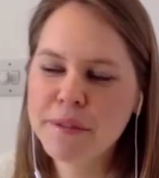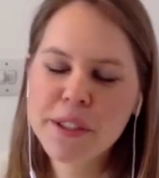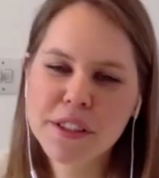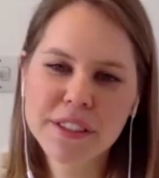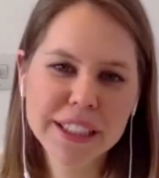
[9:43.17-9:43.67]

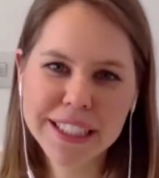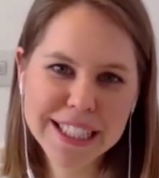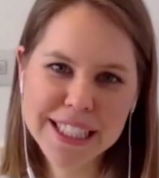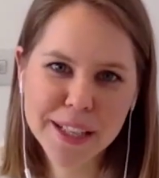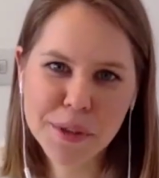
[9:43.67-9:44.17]
We don't really
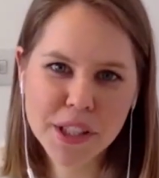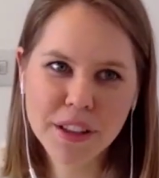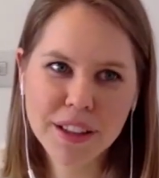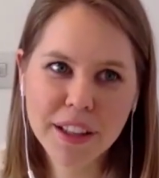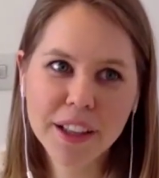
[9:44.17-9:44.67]
need to keep
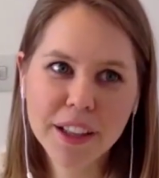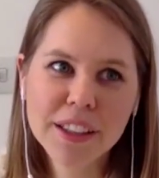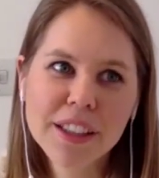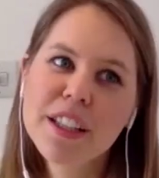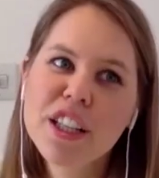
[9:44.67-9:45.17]
sharing that.
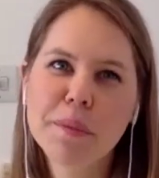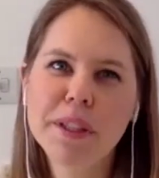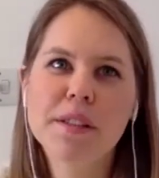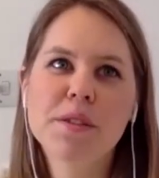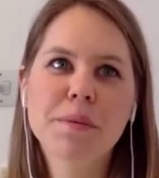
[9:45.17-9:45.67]
But
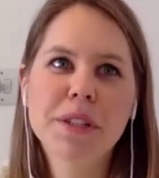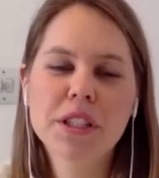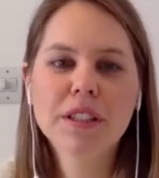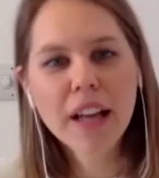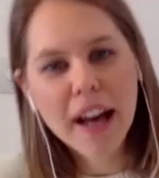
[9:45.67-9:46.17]
there's so much
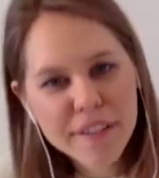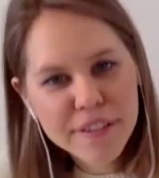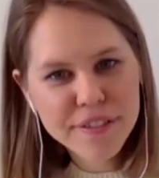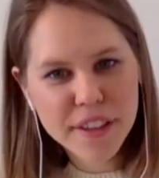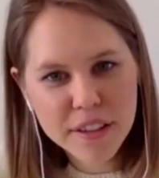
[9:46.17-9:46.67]

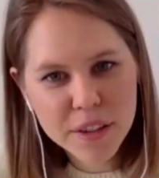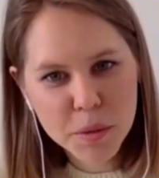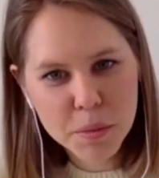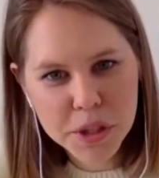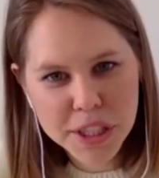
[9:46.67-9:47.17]
life that
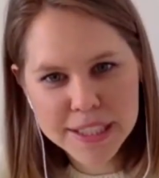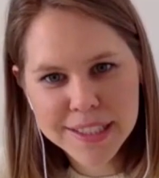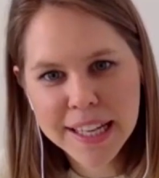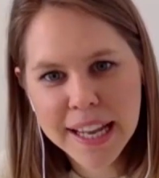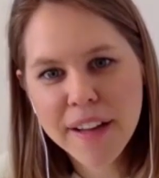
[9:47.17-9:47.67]
your projects
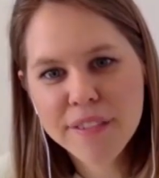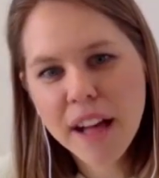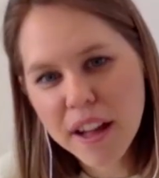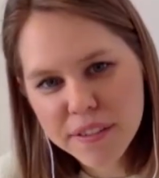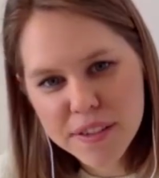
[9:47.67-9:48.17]
can have
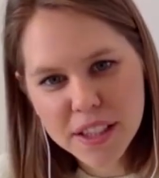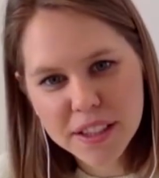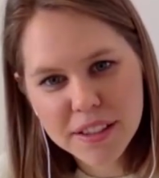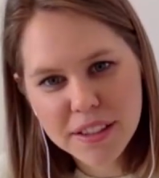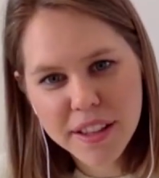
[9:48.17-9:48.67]

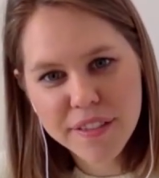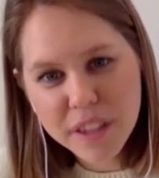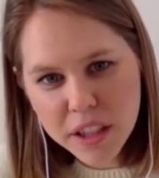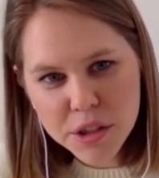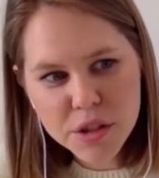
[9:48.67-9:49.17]
after they're
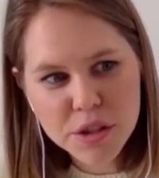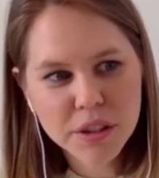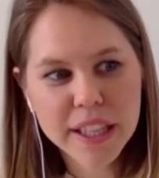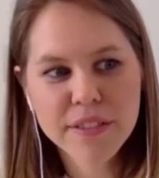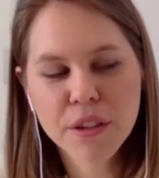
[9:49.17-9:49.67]
finished
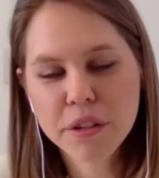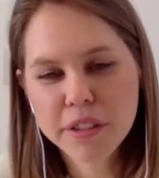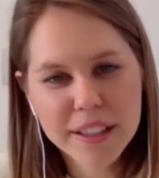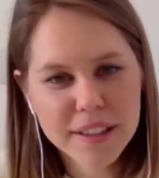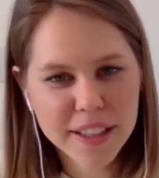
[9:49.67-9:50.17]
or even
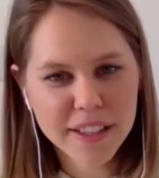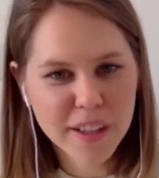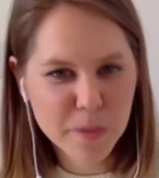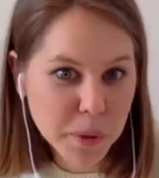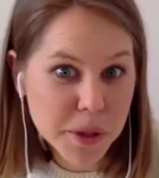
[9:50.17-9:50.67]
throughout their,
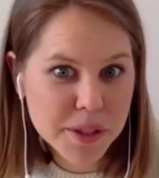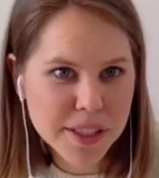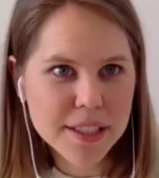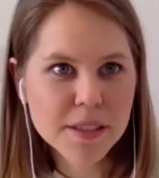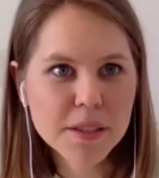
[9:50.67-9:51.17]
their
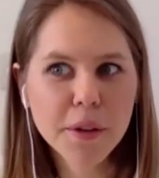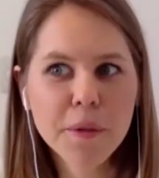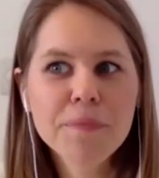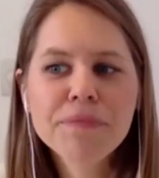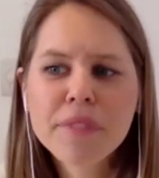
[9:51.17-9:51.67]
process.
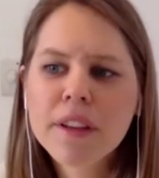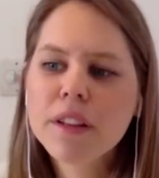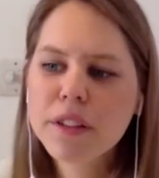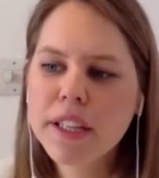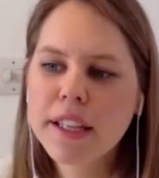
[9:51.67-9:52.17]
So
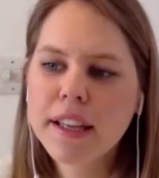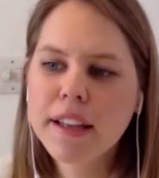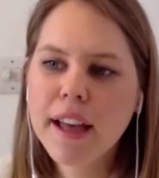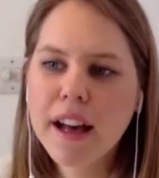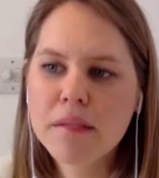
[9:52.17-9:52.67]
looking at
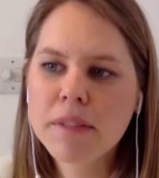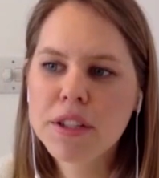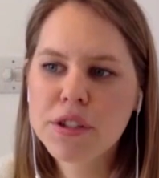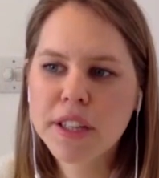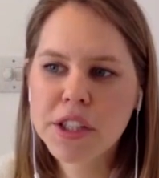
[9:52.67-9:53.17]
how
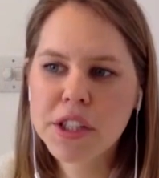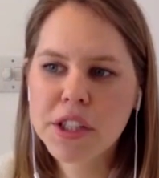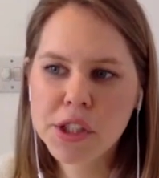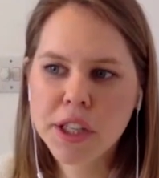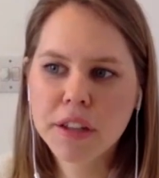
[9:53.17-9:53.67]
much you're actually
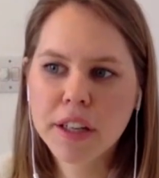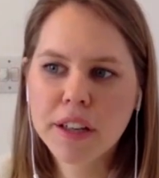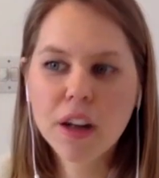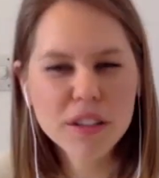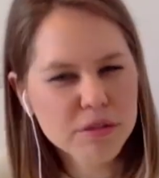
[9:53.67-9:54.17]

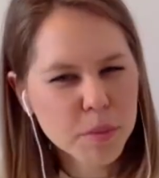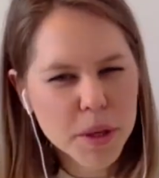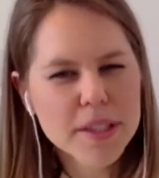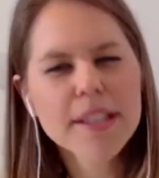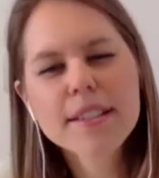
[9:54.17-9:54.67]
sharing of
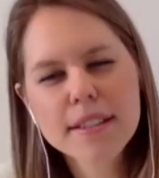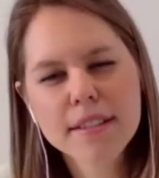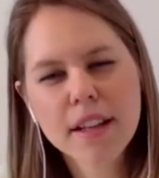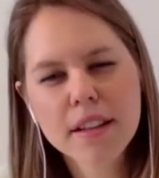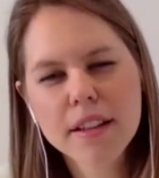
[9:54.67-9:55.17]
process is
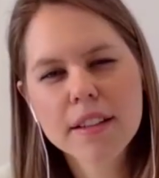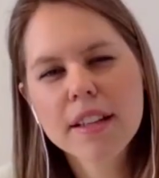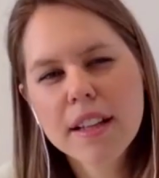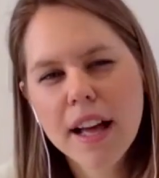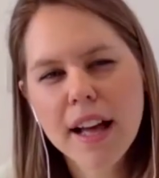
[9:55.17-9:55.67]
another
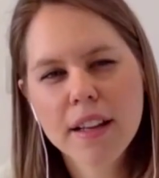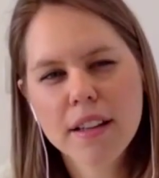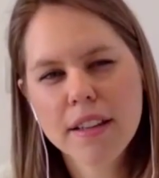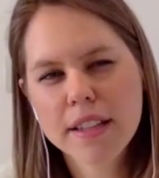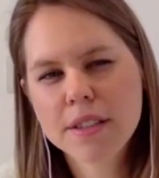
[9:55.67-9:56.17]

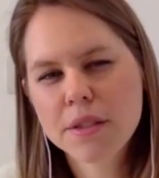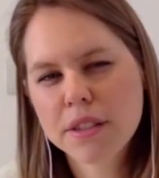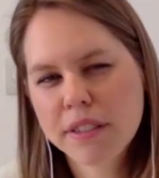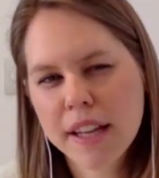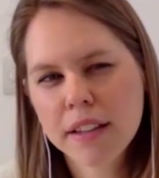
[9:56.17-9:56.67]
another thing to
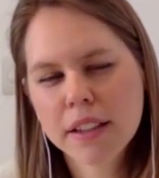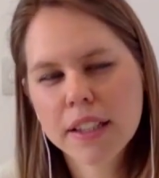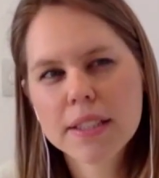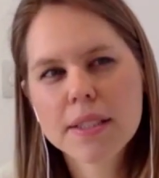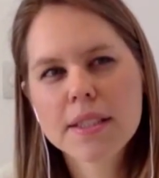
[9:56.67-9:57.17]
sort of
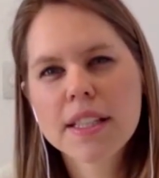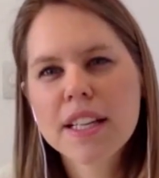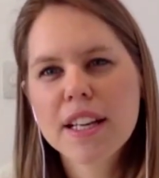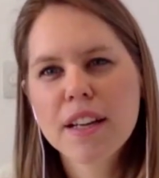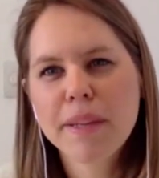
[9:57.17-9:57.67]
analyze
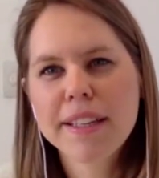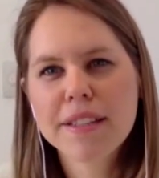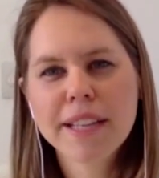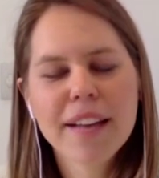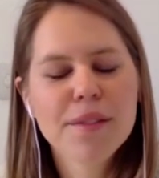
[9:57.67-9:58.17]
because
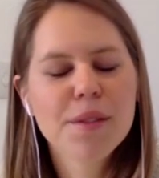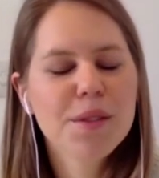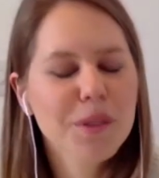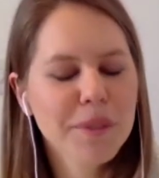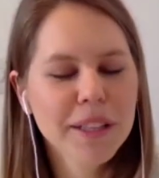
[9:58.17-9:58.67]
we have
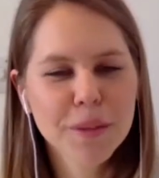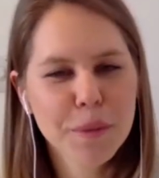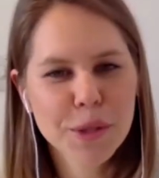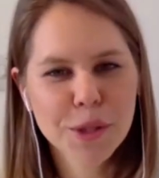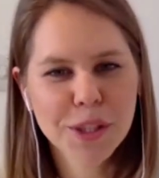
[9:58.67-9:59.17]
so many
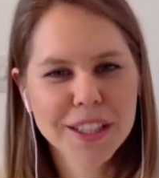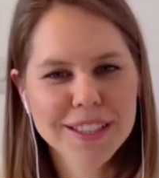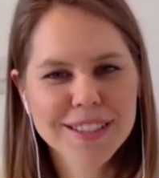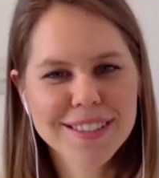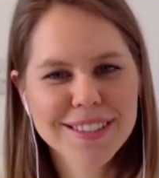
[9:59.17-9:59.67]

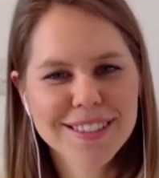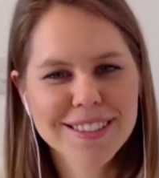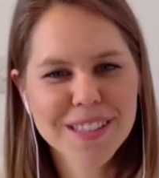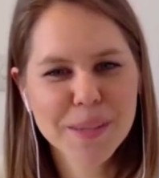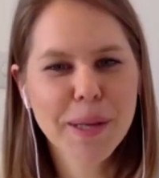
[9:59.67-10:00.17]
opportunities
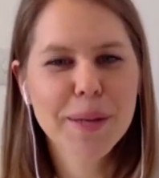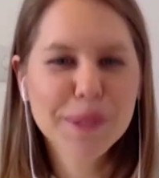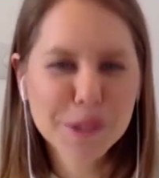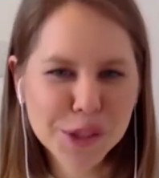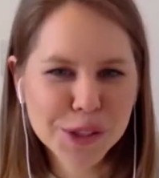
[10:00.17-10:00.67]
to
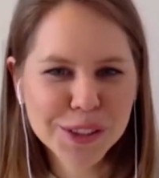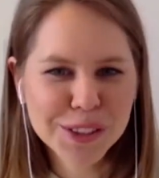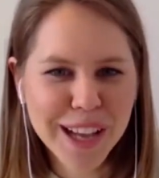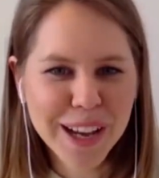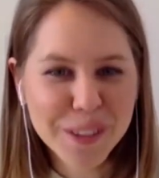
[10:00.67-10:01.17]
publish
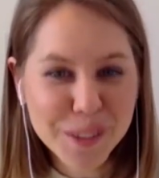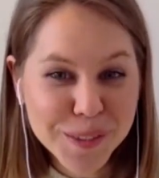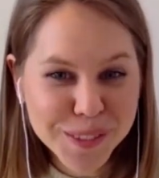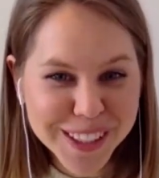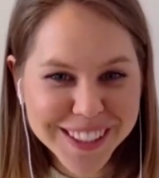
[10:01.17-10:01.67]
our
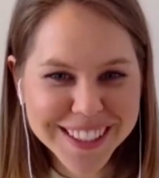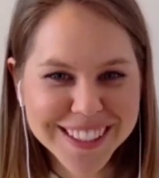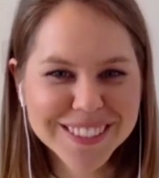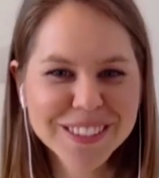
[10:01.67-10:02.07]
own work now.